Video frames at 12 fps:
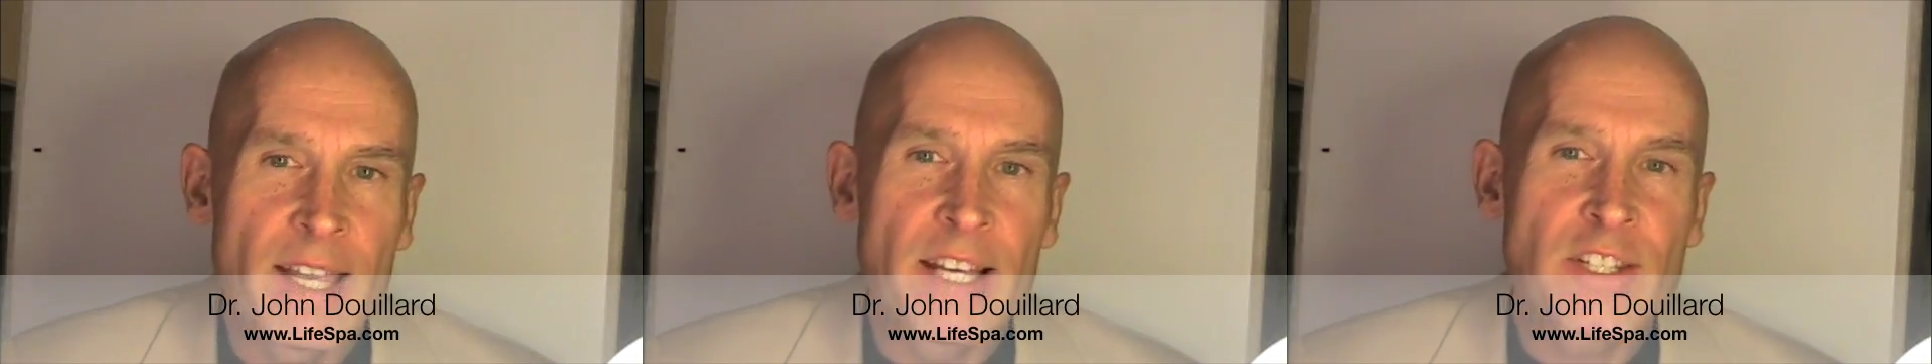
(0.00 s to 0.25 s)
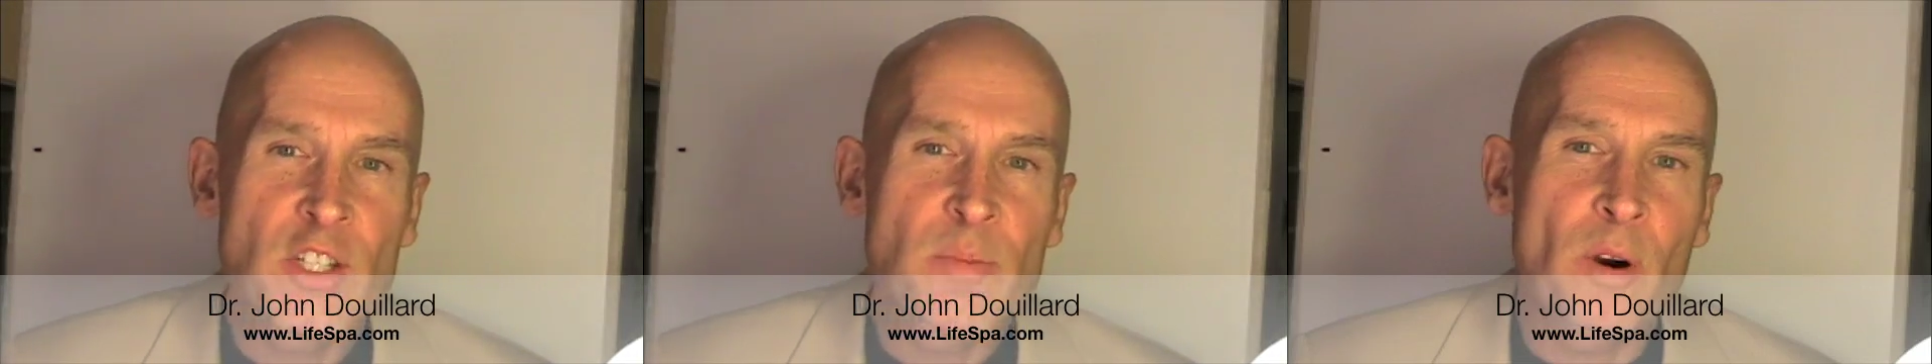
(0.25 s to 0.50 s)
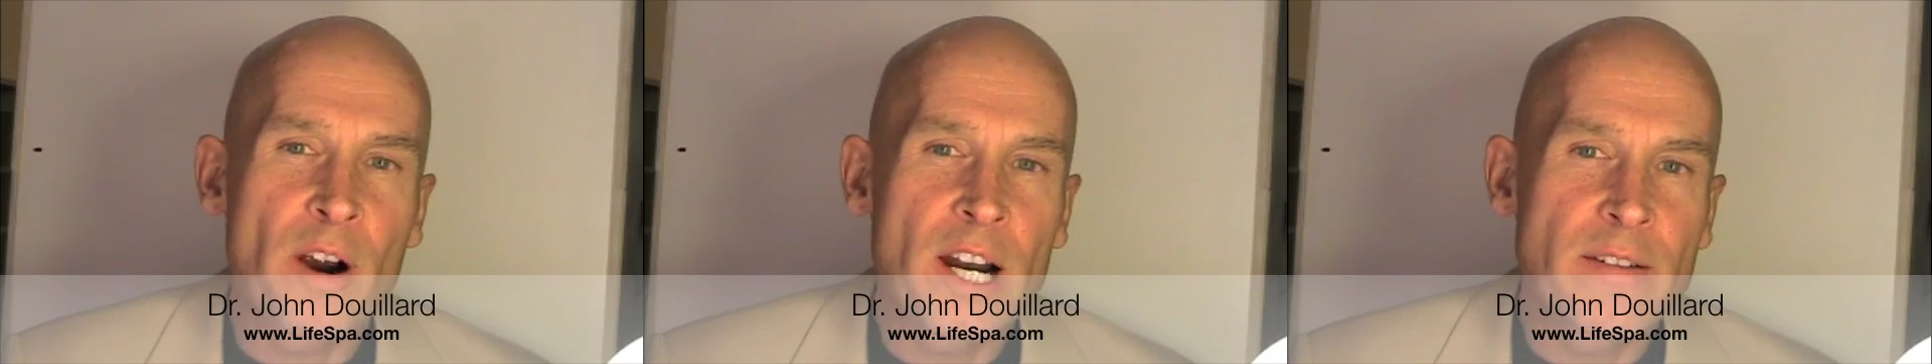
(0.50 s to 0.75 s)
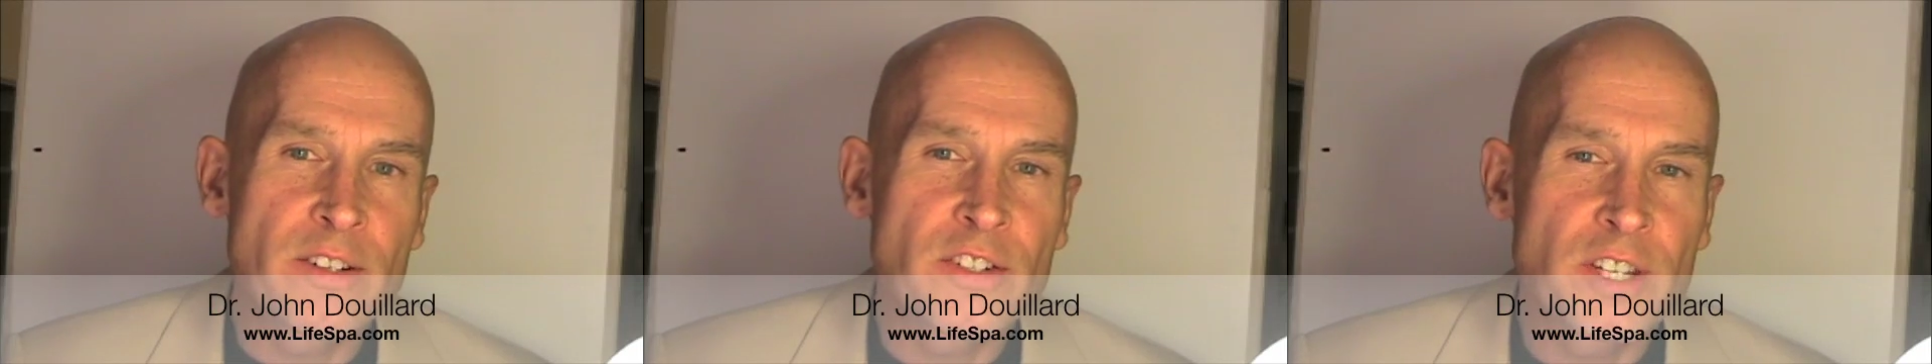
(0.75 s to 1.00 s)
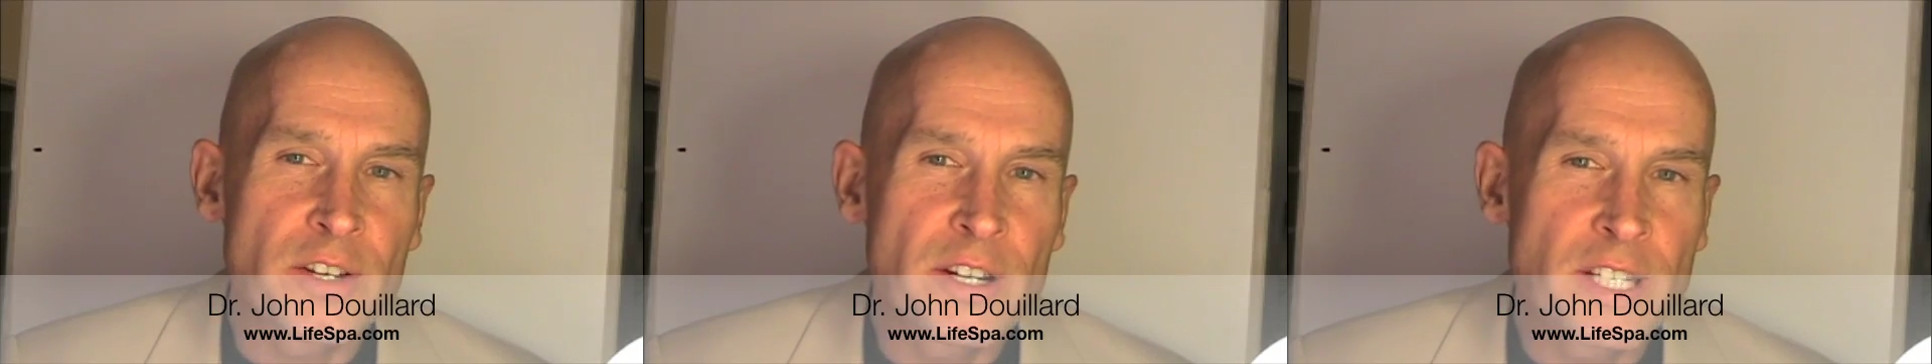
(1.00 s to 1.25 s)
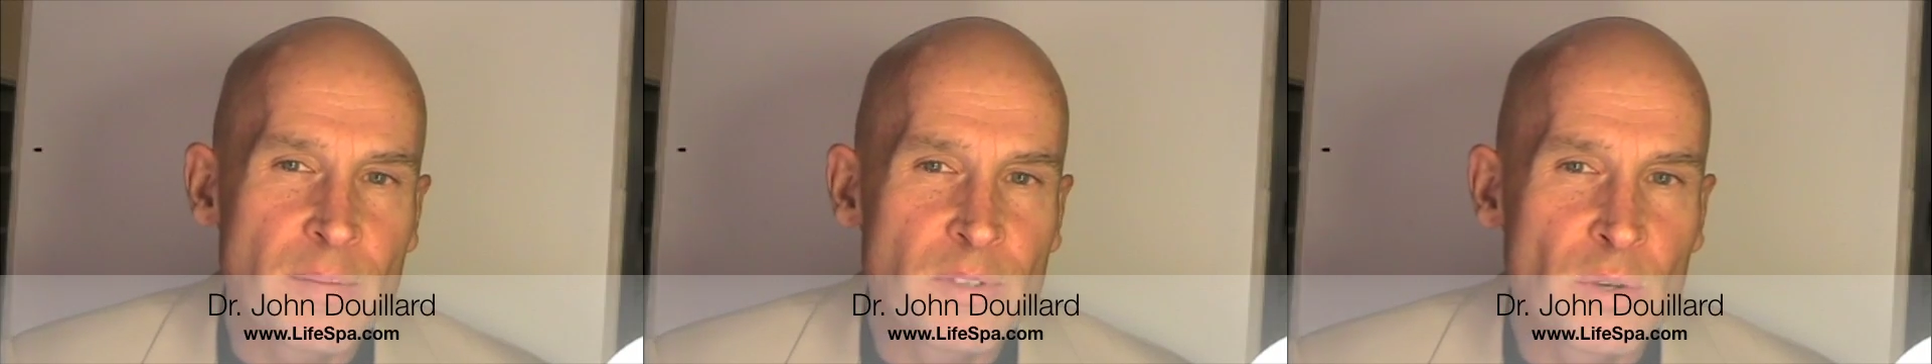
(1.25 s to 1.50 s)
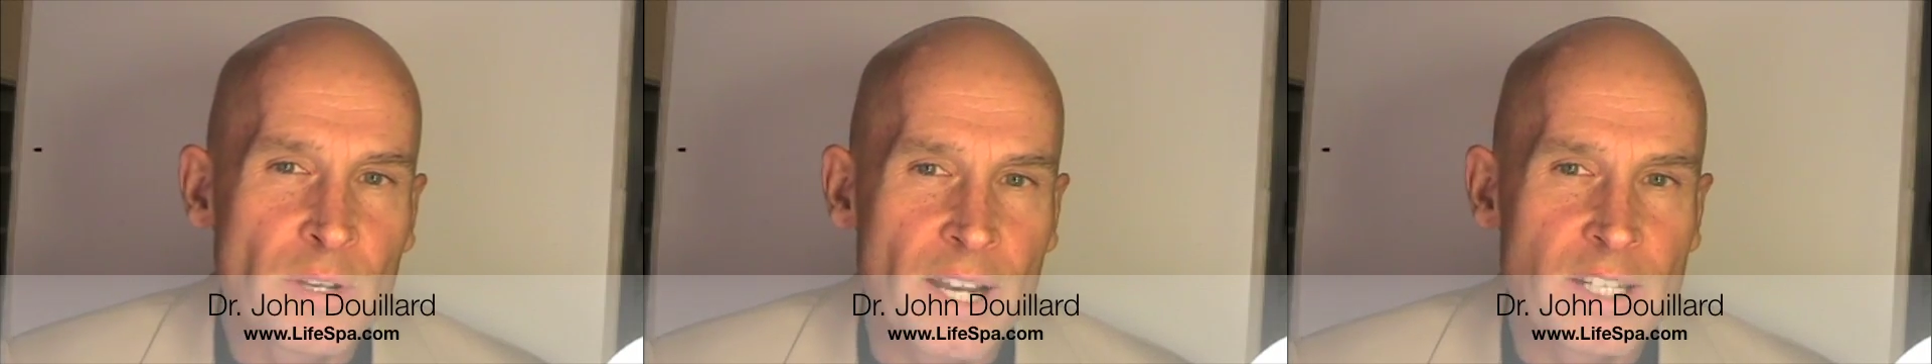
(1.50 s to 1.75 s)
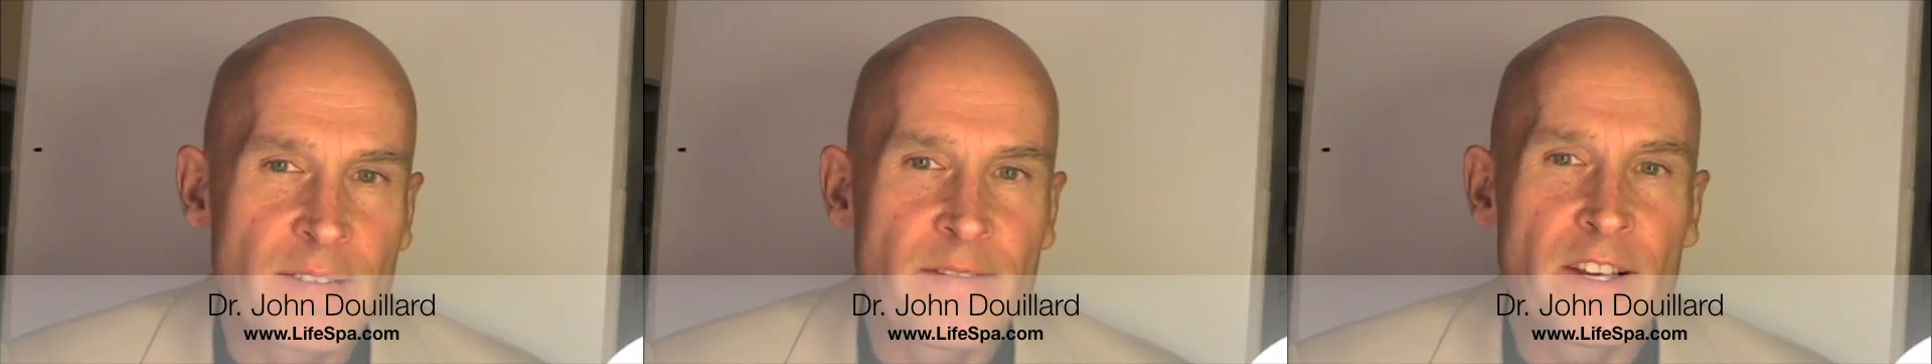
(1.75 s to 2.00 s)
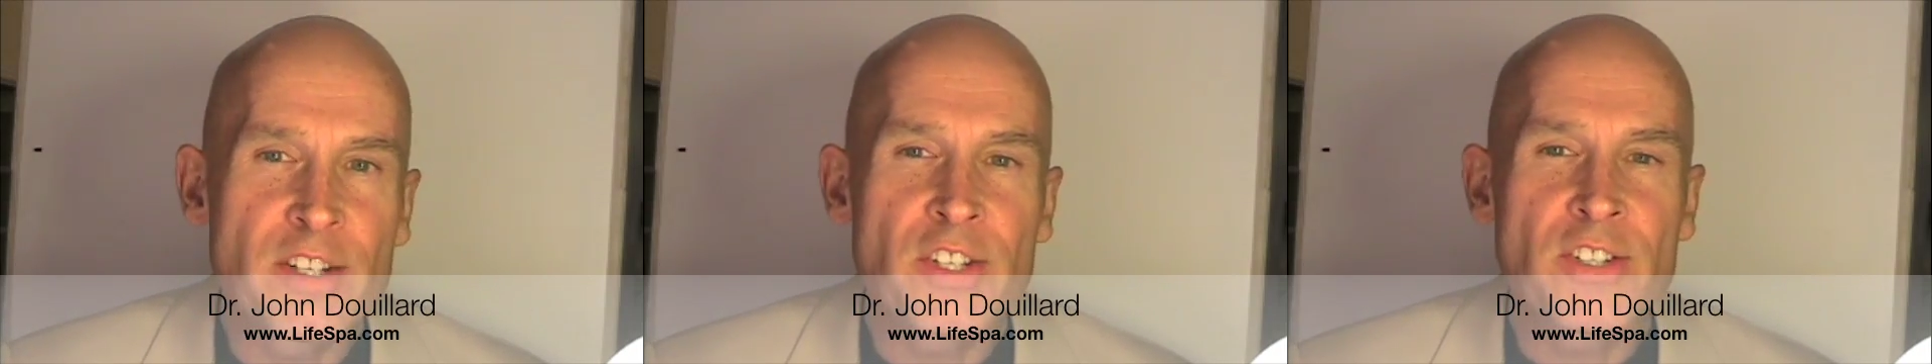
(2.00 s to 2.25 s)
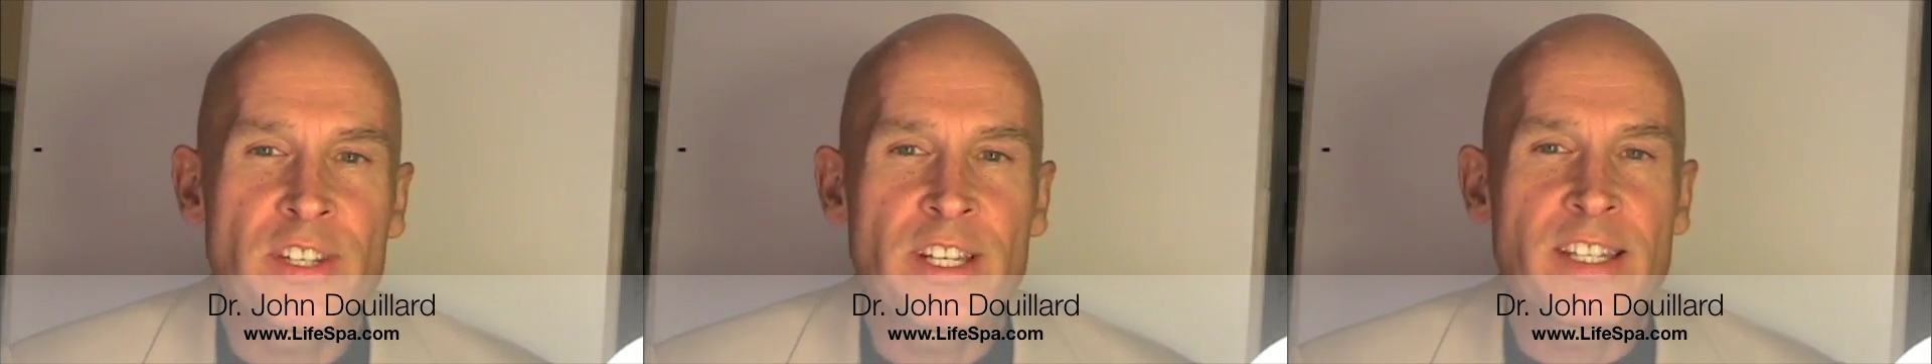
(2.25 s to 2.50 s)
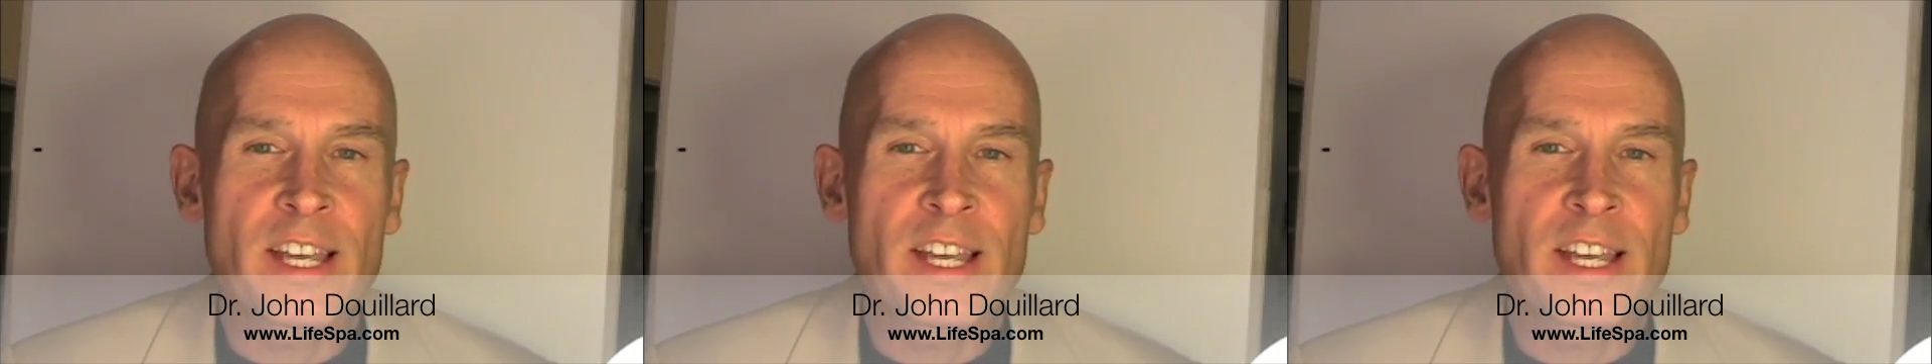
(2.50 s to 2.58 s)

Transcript: This is part of a series I'm doing on deficiencies